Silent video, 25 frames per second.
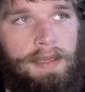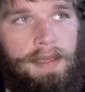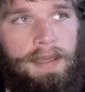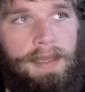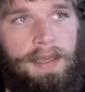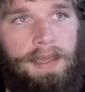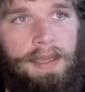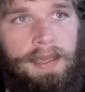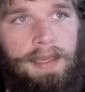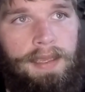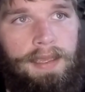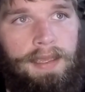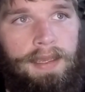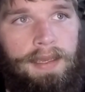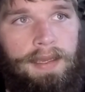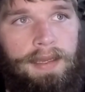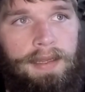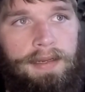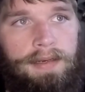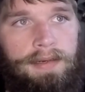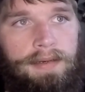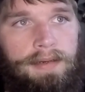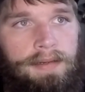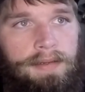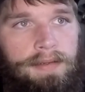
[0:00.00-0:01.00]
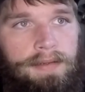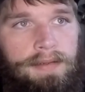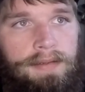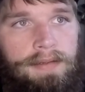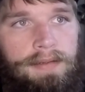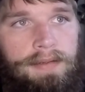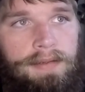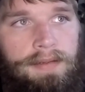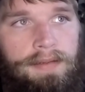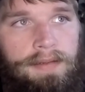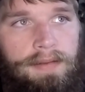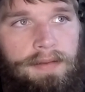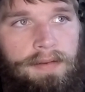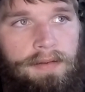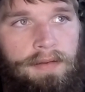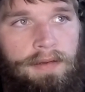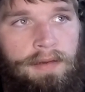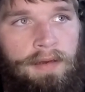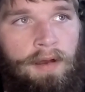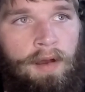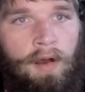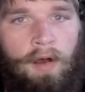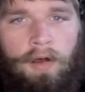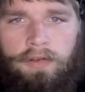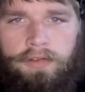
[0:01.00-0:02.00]
And
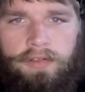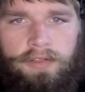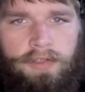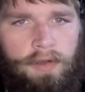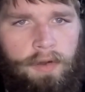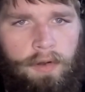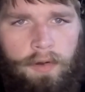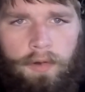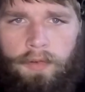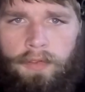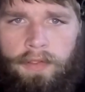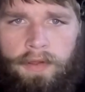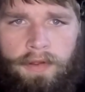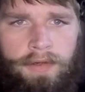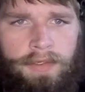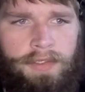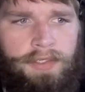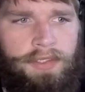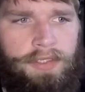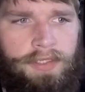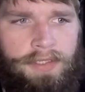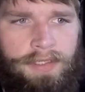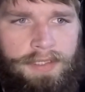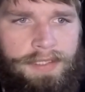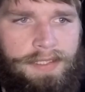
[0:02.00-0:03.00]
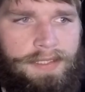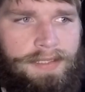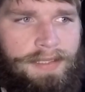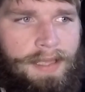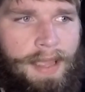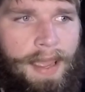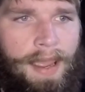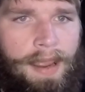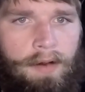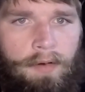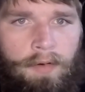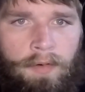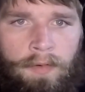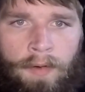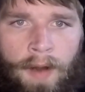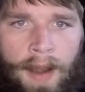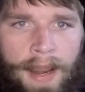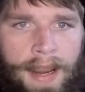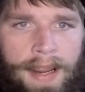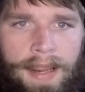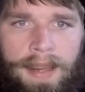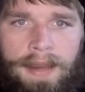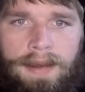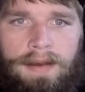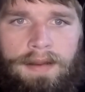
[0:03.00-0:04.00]
also, there's just that
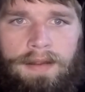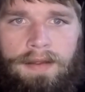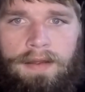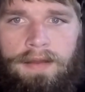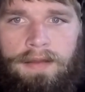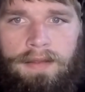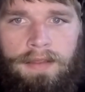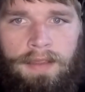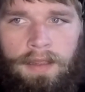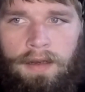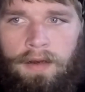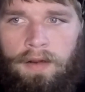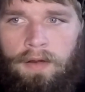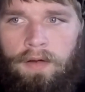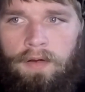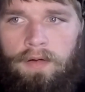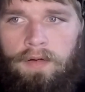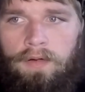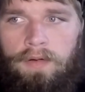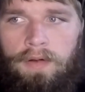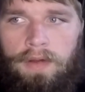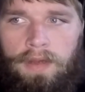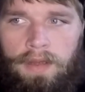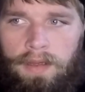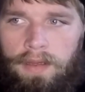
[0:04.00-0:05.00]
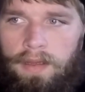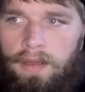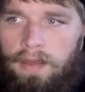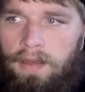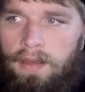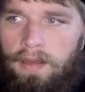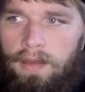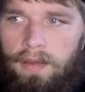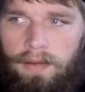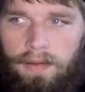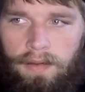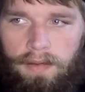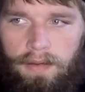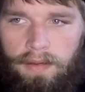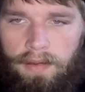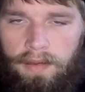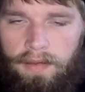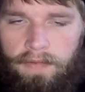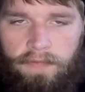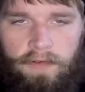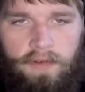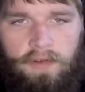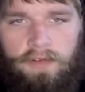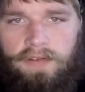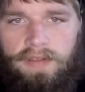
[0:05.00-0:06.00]
random,
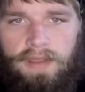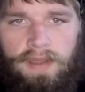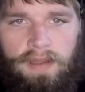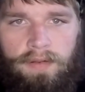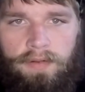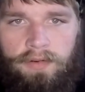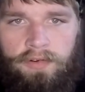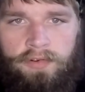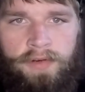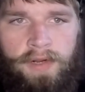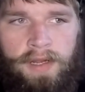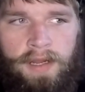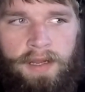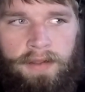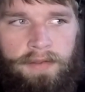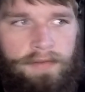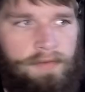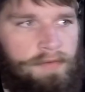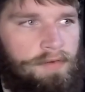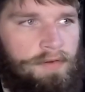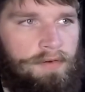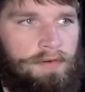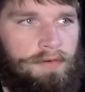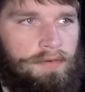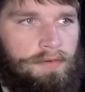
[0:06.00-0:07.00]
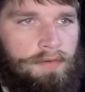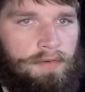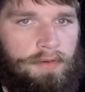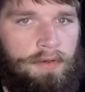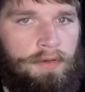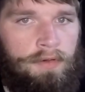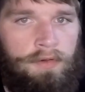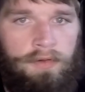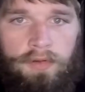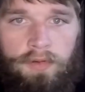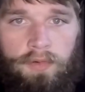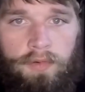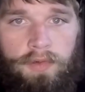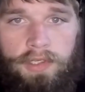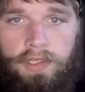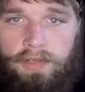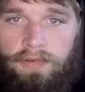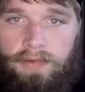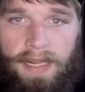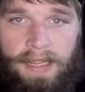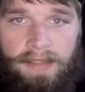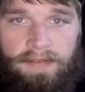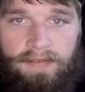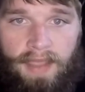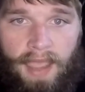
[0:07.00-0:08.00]
if you're selling drugs, you're doing
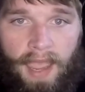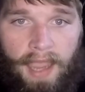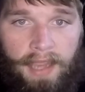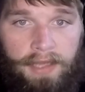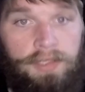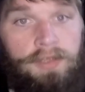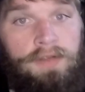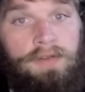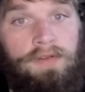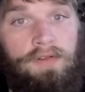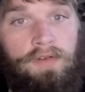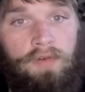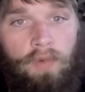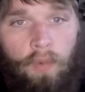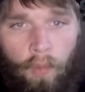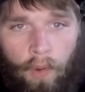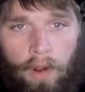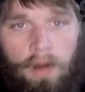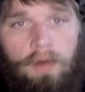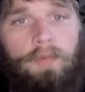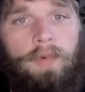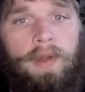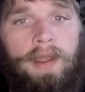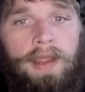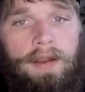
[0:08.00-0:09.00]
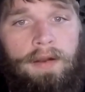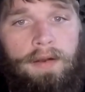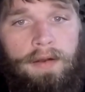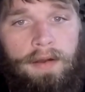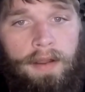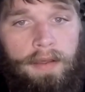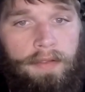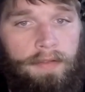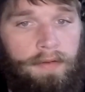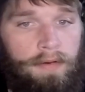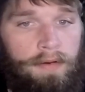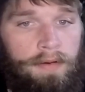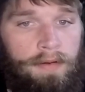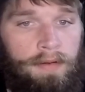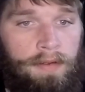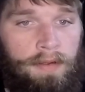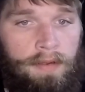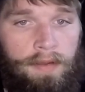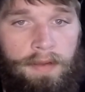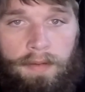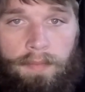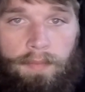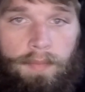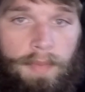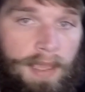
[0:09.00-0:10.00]
transactions one way or another.
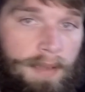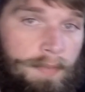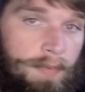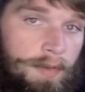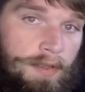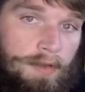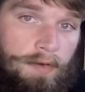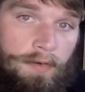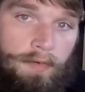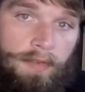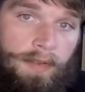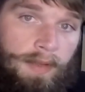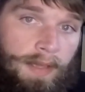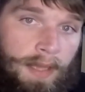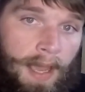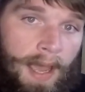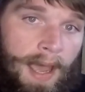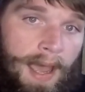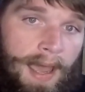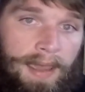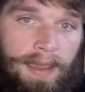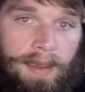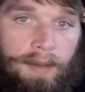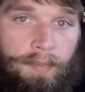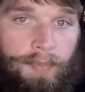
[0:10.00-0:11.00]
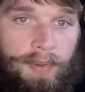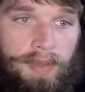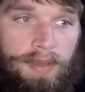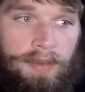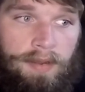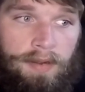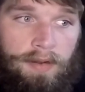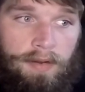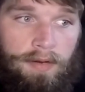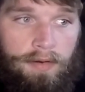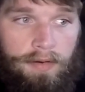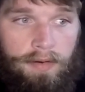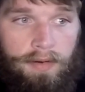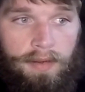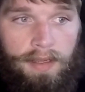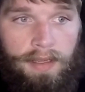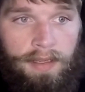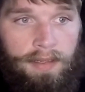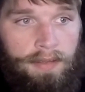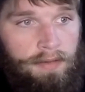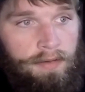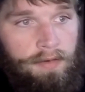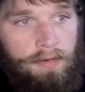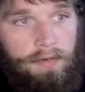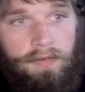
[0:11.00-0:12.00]
Maybe you're the guy up here
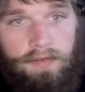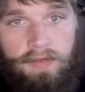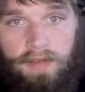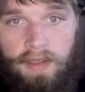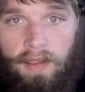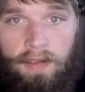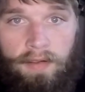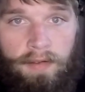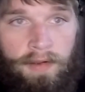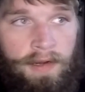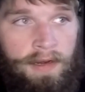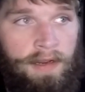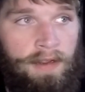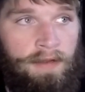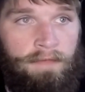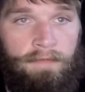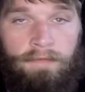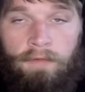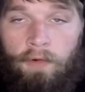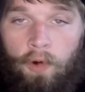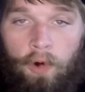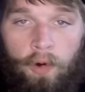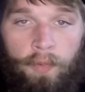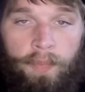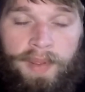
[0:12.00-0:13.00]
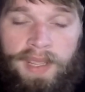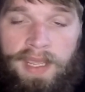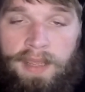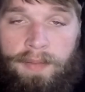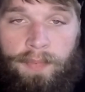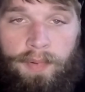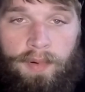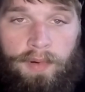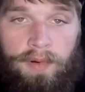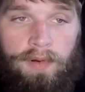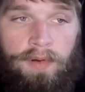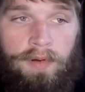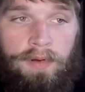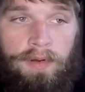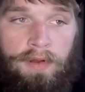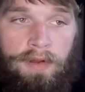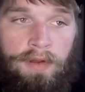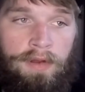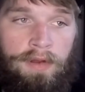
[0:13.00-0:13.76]
and you're selling to 4 people